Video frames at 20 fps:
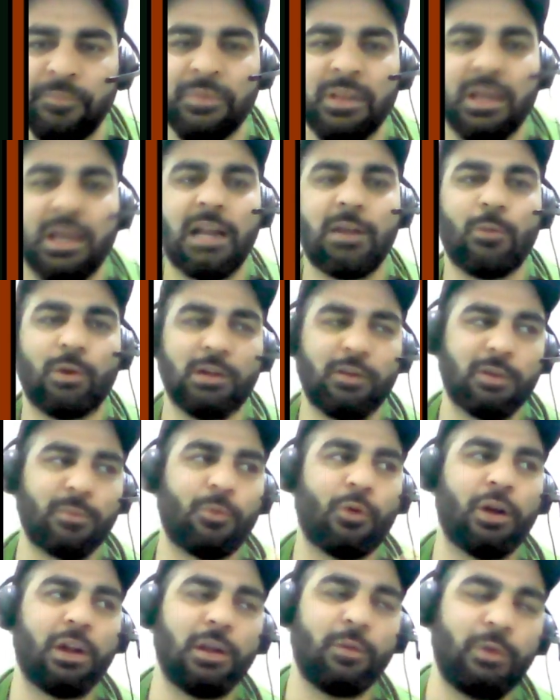and whatever
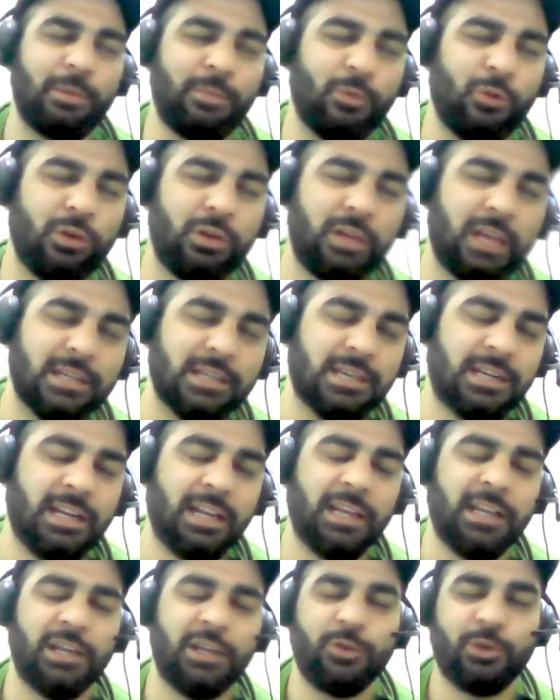model we built
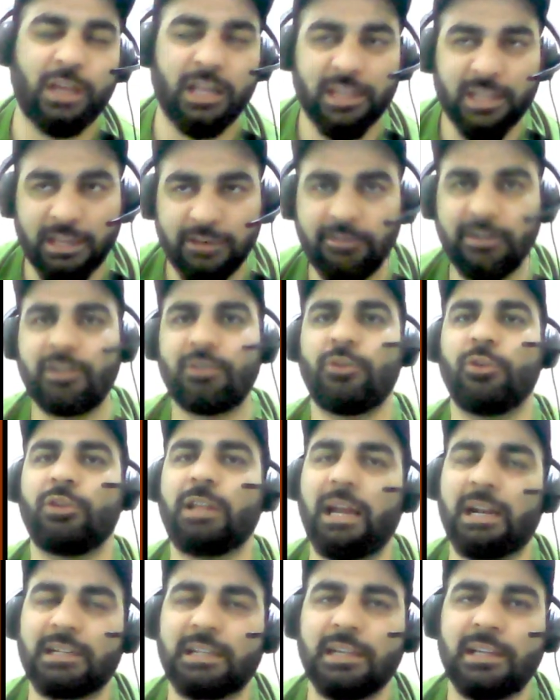yesterday, you can give it to
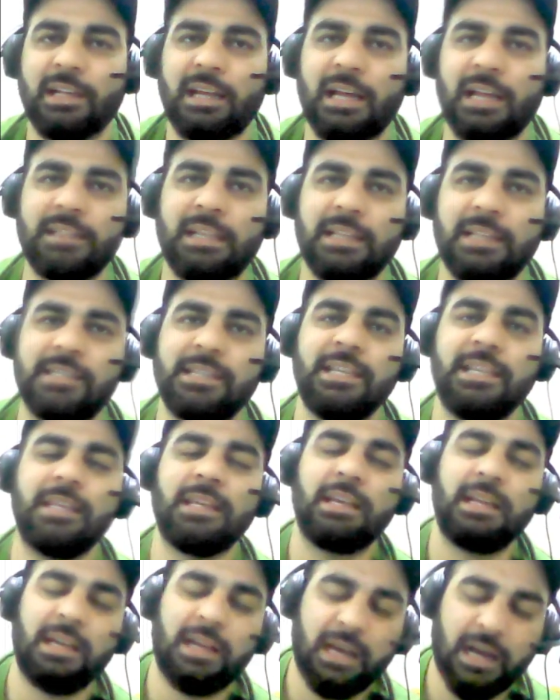that, and then see
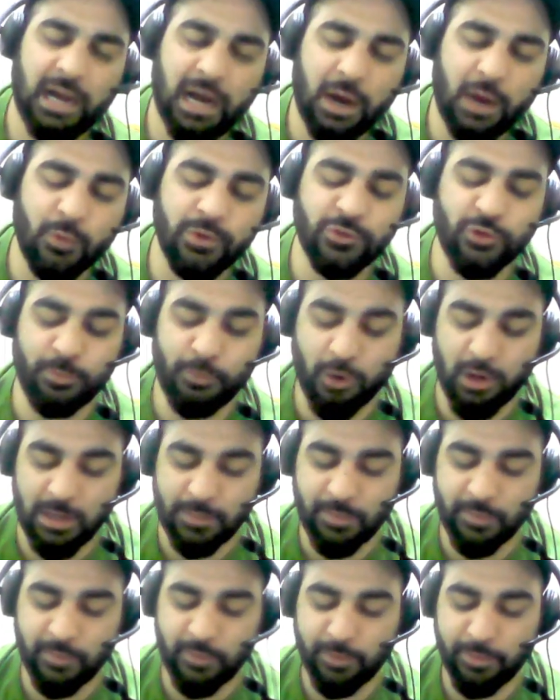how is your model
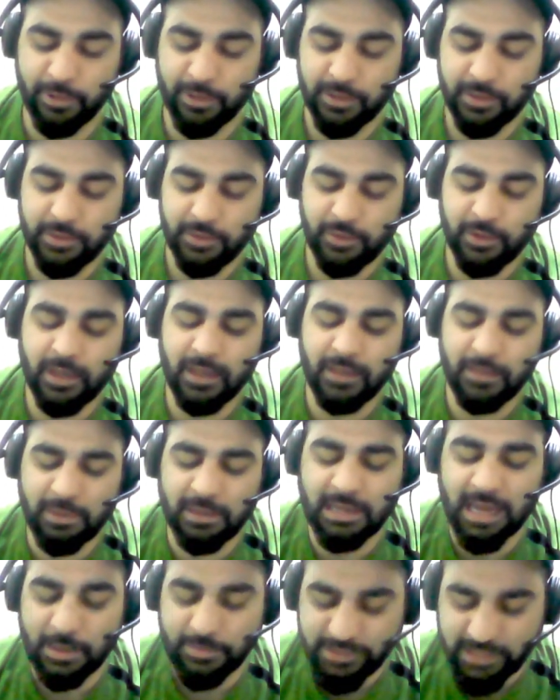performing. Okay,
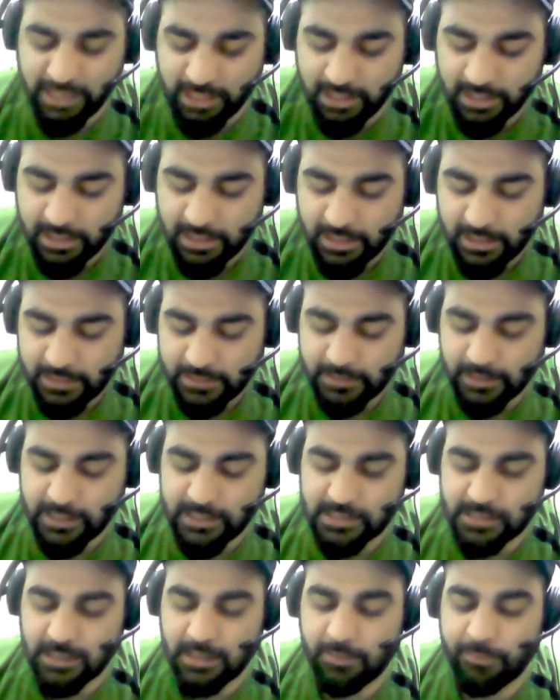but I'm saying
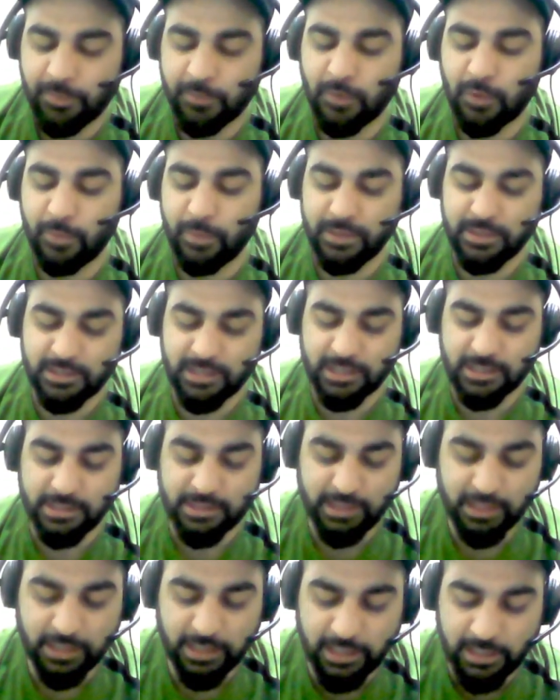this performance
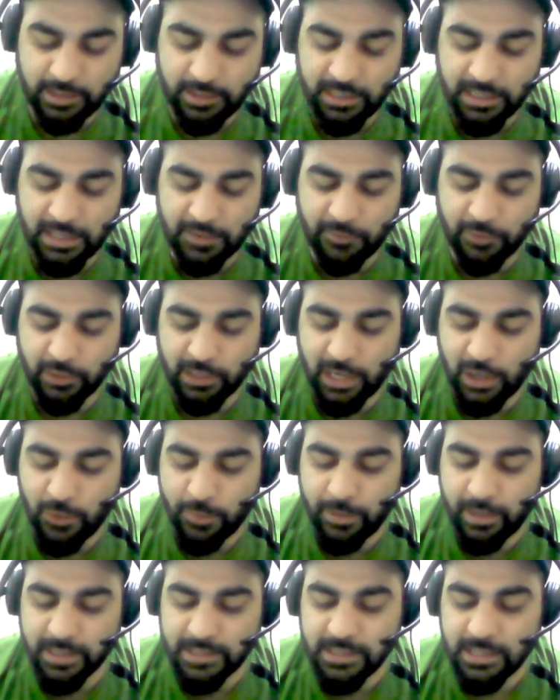is really, for
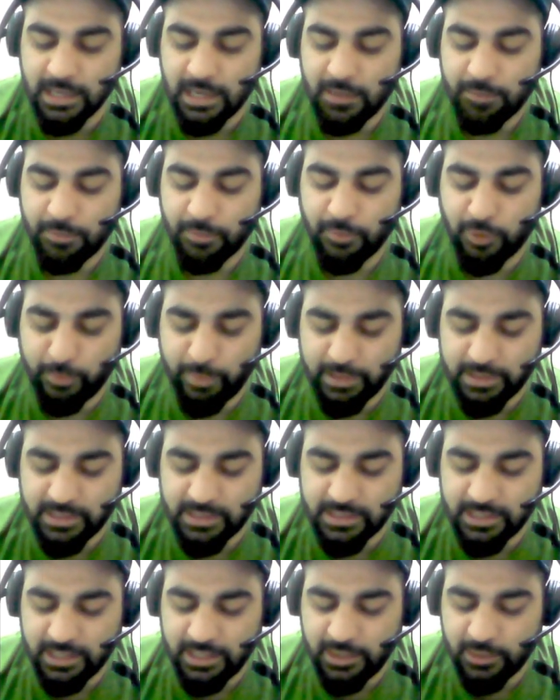naive Bayes, performance
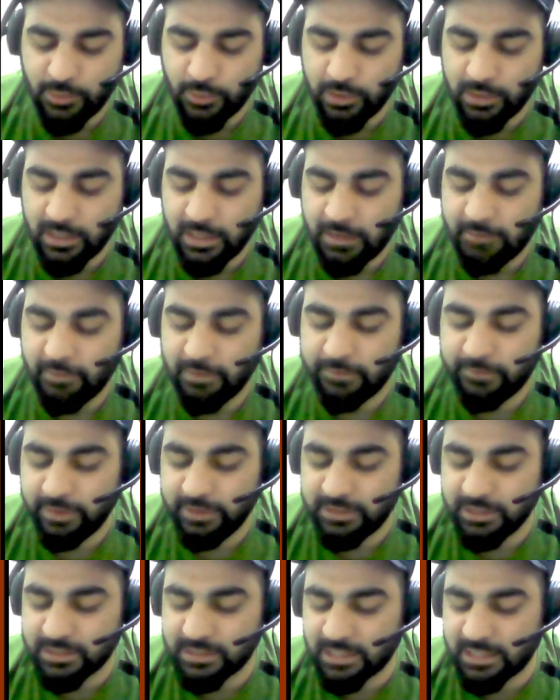is really good when
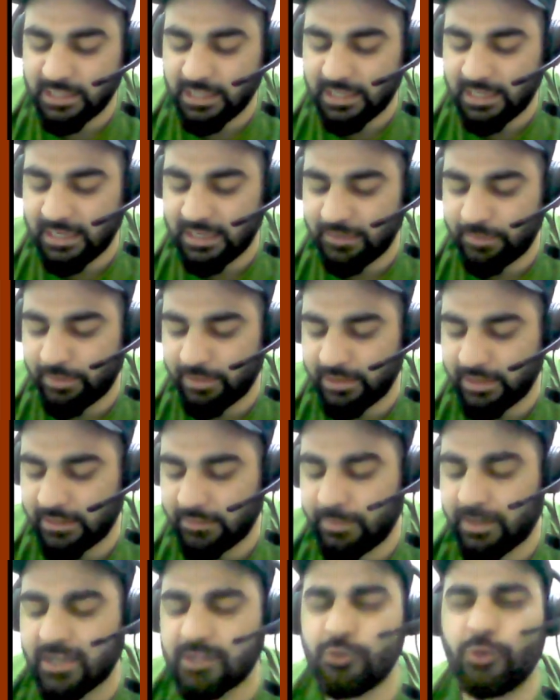features are nearly
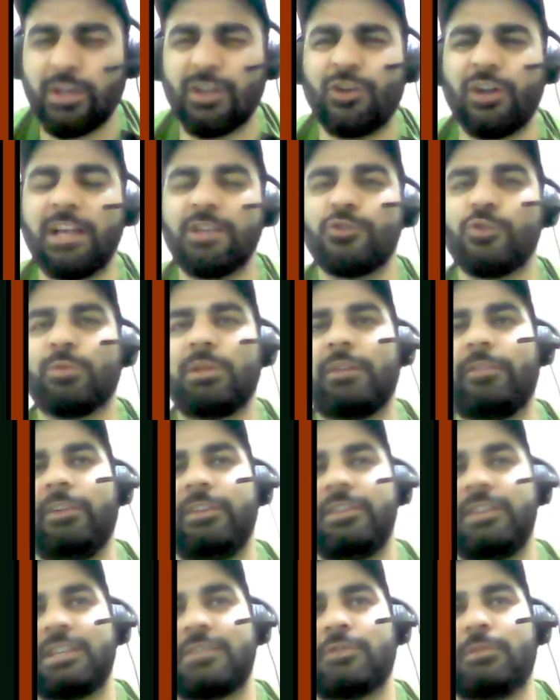independent, because you cannot assume that
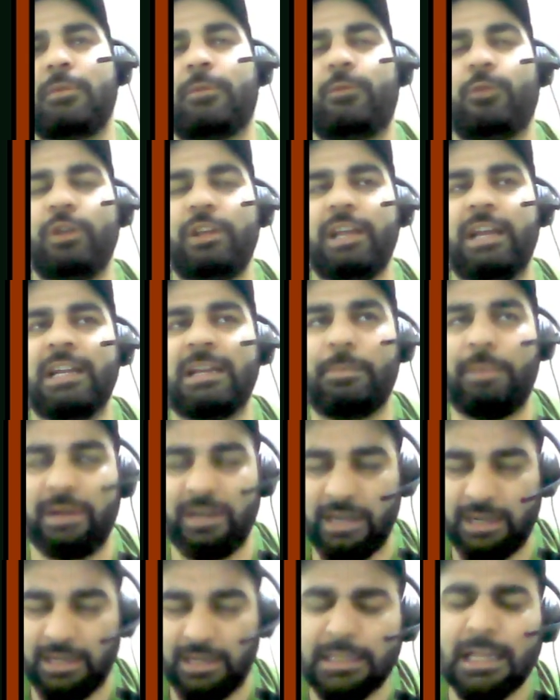features will be fully
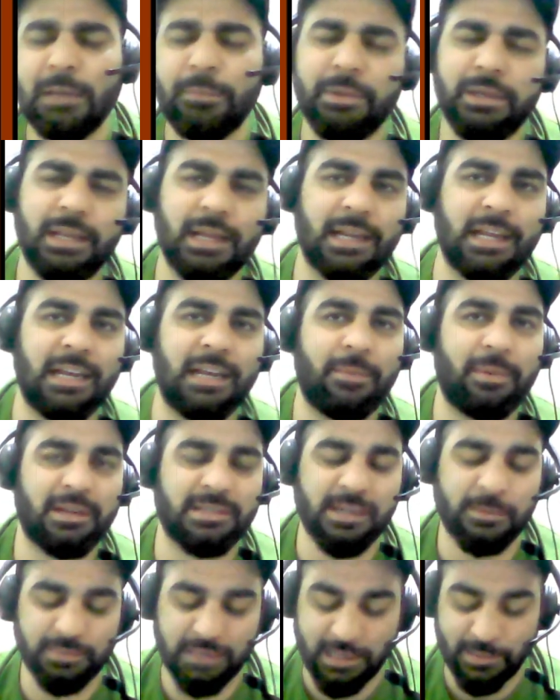independent. They'll be nearly independent
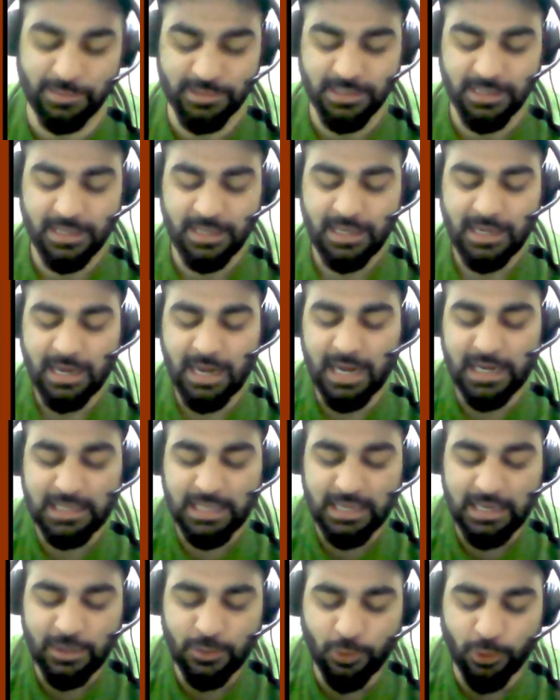sometimes, and
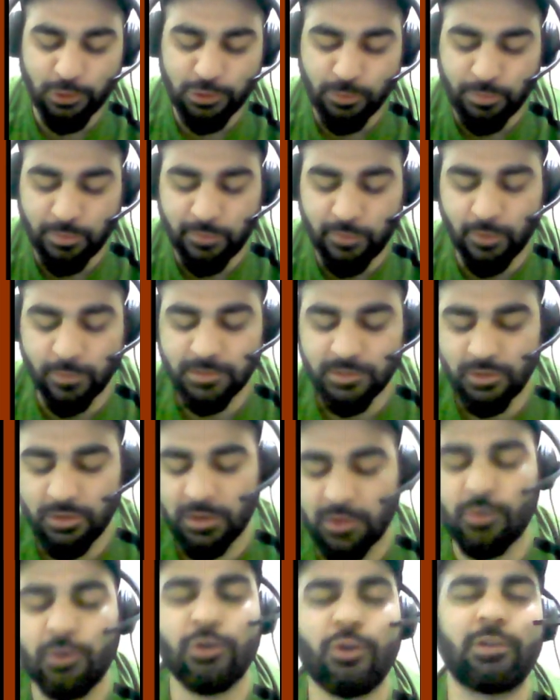then it also performs
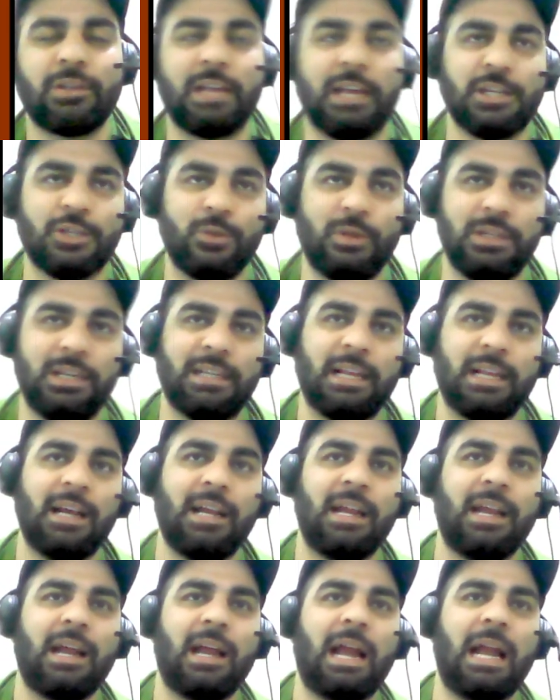good on textual data.
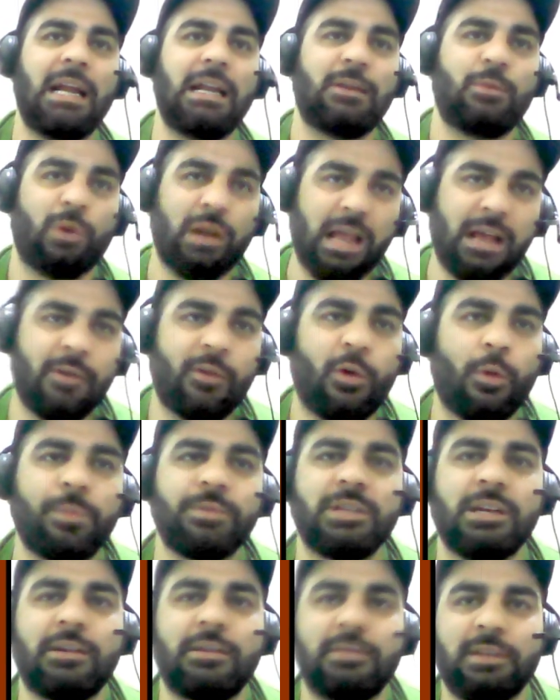And what I have
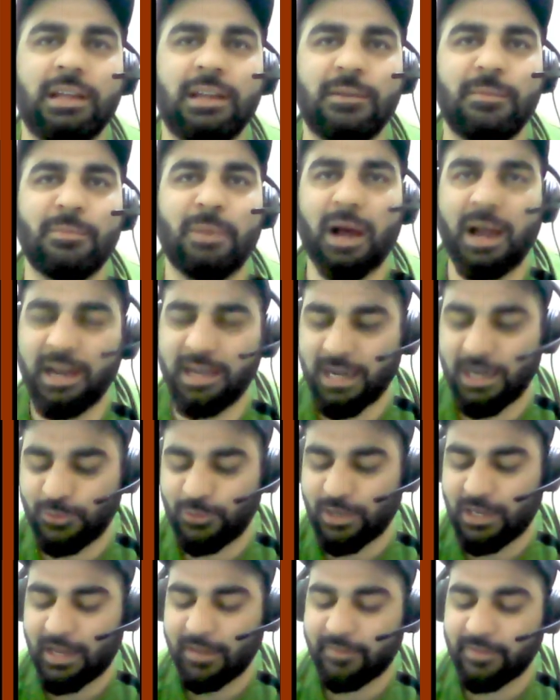observed in my
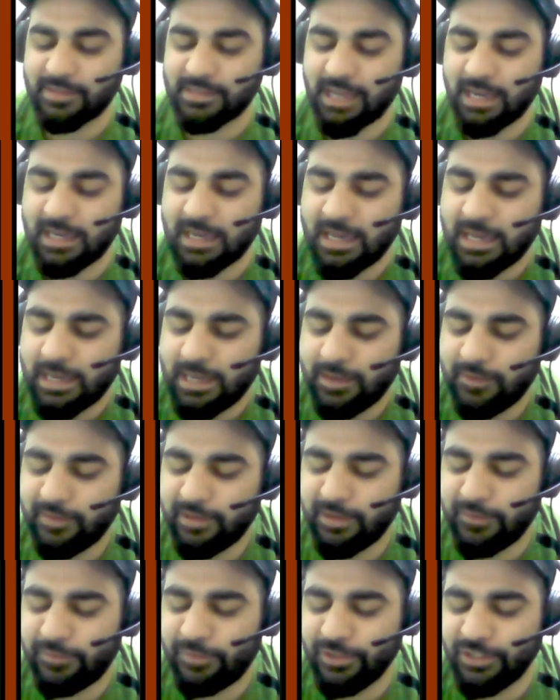day-to-day life is that
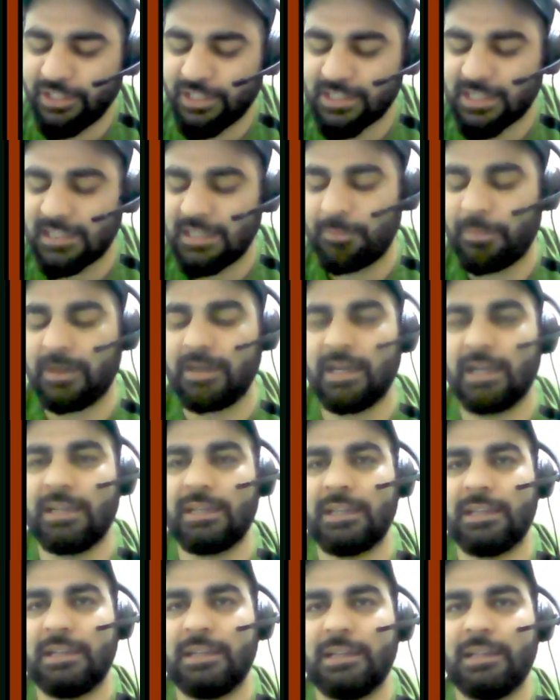even if features are
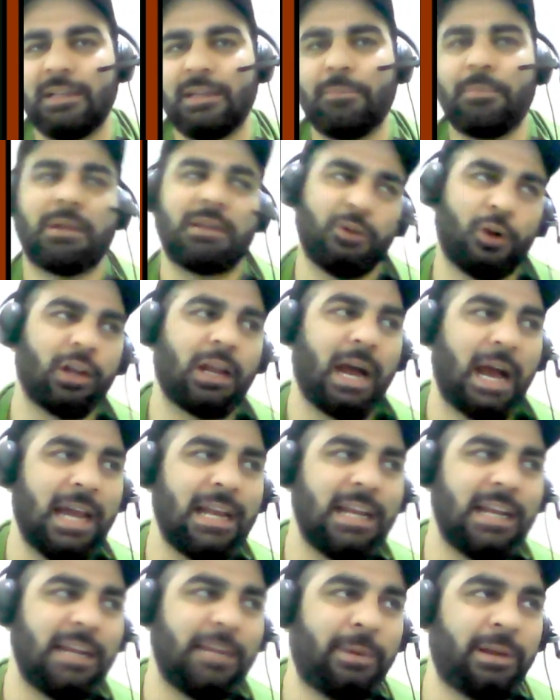dependent but not
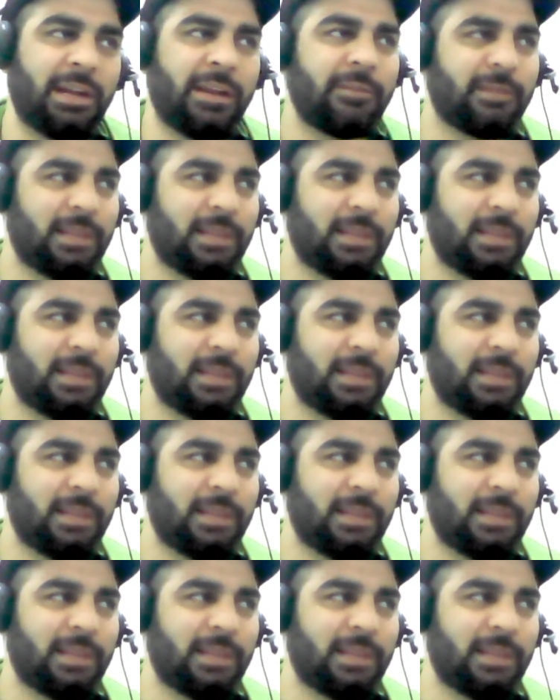highly dependent, if they